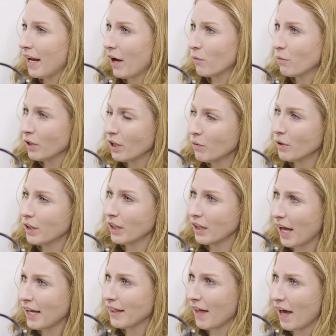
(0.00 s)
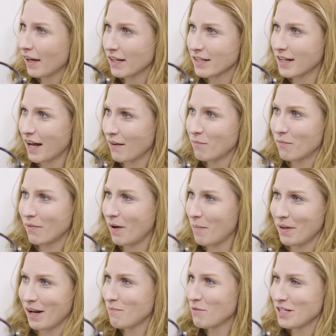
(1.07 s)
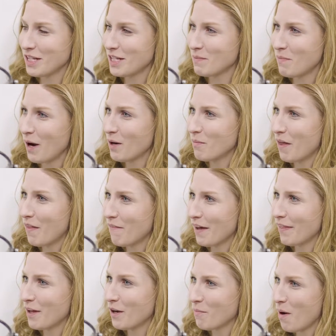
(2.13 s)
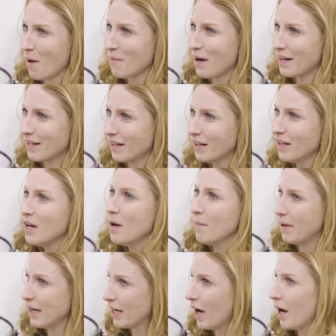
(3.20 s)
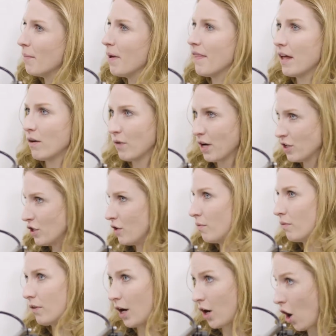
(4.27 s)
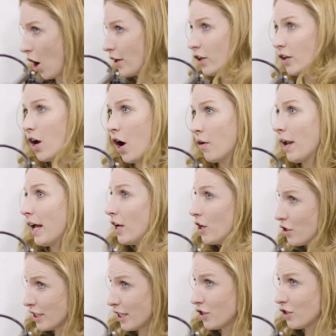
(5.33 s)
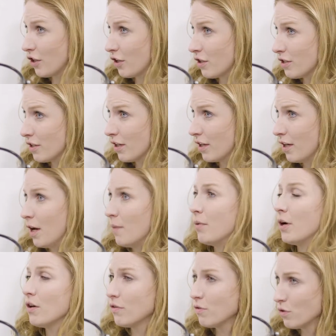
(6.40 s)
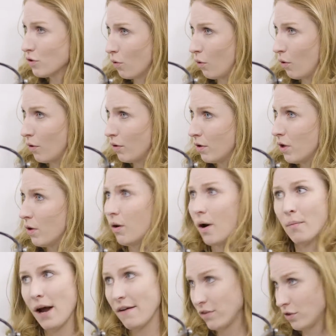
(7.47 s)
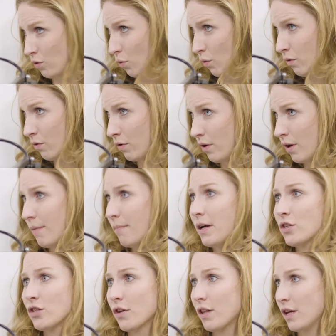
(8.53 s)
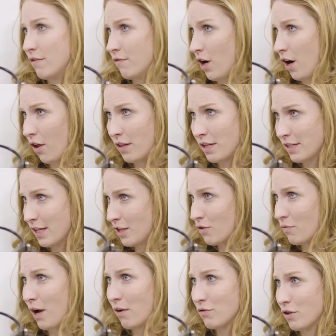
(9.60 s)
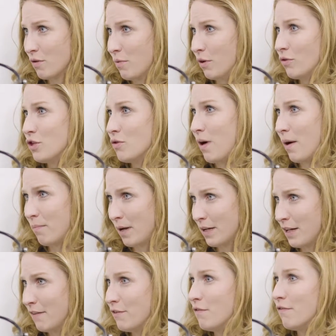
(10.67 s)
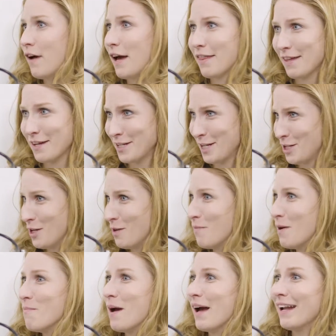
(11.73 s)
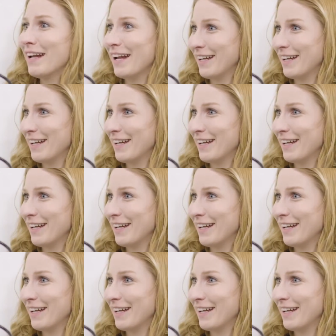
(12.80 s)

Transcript: And I really, really like that because I'm just inspired by the fact that your mom had to pick up and then raise you kind of on her own and your sisters, put you through school, a private school, make sure that you've got all these things around you to build you up and give you faith and teach you to be a man.